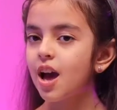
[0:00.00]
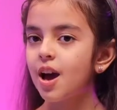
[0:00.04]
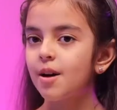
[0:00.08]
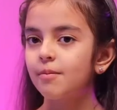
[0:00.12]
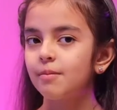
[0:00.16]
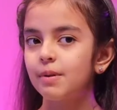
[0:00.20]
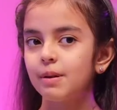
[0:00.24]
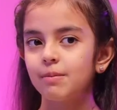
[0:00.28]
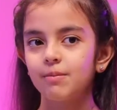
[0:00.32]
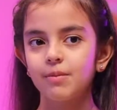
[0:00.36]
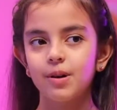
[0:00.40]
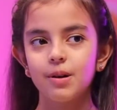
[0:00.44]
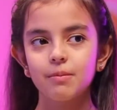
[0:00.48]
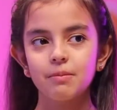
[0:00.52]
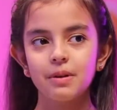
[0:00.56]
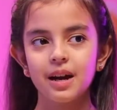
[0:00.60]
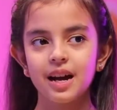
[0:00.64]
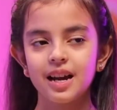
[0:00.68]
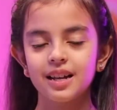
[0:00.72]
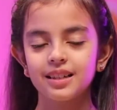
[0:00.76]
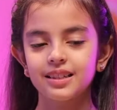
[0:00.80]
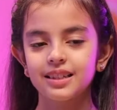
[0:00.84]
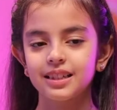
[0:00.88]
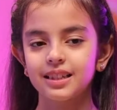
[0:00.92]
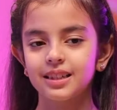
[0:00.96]
My mom
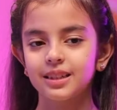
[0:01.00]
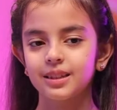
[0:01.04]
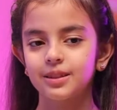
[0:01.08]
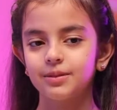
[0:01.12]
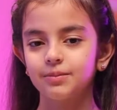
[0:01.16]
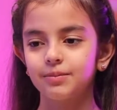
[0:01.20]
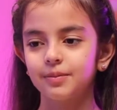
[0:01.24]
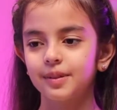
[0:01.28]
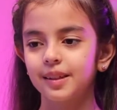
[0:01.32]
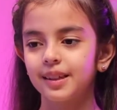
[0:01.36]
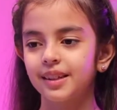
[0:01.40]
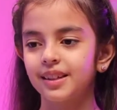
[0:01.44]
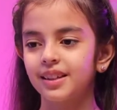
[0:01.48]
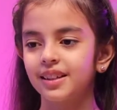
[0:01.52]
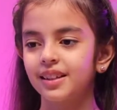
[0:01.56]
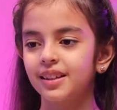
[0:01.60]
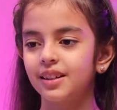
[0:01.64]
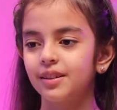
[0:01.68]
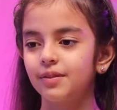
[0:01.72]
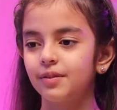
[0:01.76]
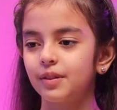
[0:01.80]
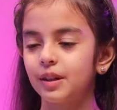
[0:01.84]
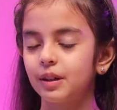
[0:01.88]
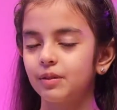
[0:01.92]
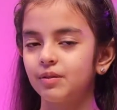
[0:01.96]
asked me
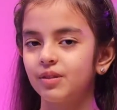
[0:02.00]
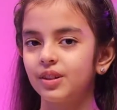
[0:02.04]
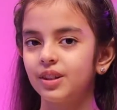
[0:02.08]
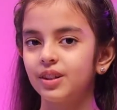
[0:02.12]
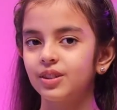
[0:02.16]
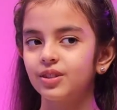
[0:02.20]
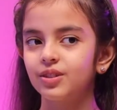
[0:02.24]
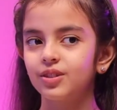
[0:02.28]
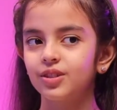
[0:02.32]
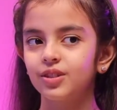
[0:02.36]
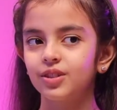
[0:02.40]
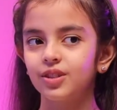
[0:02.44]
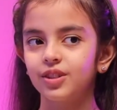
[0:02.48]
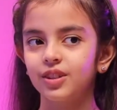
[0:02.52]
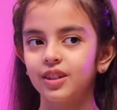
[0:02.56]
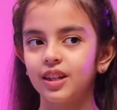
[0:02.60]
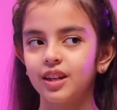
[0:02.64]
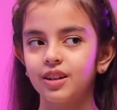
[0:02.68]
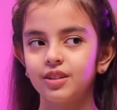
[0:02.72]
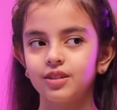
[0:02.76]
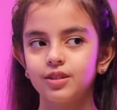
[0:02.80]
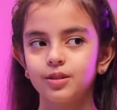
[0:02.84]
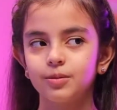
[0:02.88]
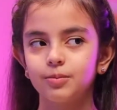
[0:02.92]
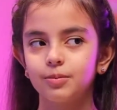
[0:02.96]
if I wanted to learn
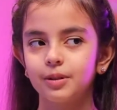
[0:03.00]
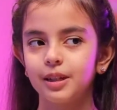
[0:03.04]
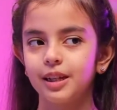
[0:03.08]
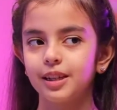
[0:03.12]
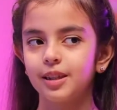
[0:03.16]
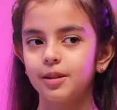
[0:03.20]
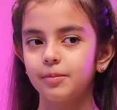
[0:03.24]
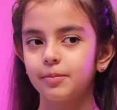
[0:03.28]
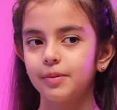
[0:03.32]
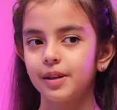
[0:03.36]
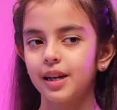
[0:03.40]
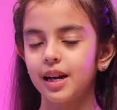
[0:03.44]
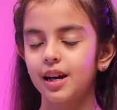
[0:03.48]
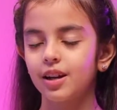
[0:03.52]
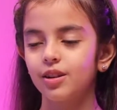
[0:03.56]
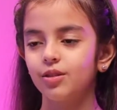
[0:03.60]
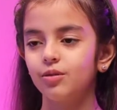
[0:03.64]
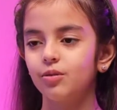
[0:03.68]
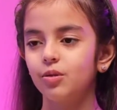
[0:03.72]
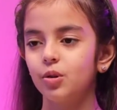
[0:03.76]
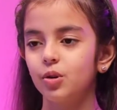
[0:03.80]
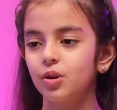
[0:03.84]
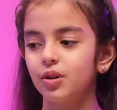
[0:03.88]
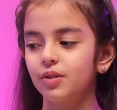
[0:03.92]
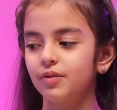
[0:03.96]
how to play the
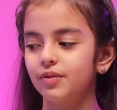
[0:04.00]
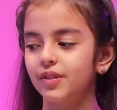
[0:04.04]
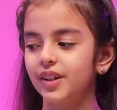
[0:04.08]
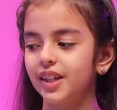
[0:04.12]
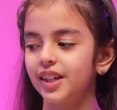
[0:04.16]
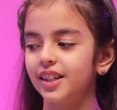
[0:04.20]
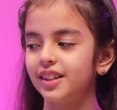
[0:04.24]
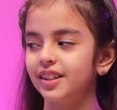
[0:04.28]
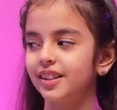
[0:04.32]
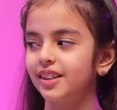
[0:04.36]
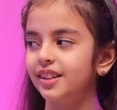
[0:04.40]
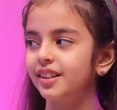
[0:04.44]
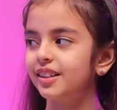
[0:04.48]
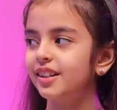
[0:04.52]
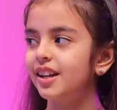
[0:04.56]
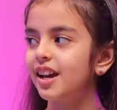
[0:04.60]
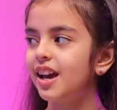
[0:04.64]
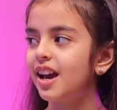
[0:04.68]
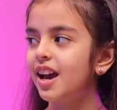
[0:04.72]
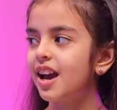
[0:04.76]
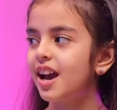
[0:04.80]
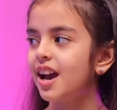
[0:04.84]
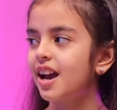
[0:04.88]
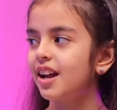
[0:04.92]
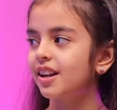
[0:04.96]
piano or violin
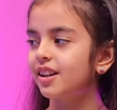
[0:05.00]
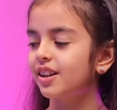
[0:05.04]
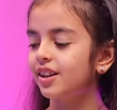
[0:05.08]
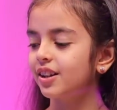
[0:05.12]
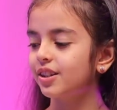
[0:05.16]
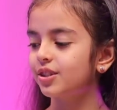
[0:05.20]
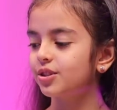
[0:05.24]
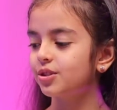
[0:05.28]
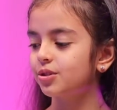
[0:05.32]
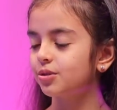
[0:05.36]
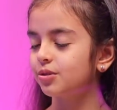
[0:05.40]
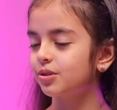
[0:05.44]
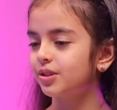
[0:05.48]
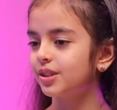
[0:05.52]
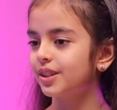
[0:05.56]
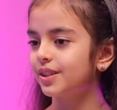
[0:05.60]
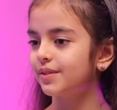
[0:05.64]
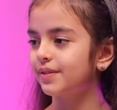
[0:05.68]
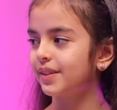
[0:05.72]
and I chose the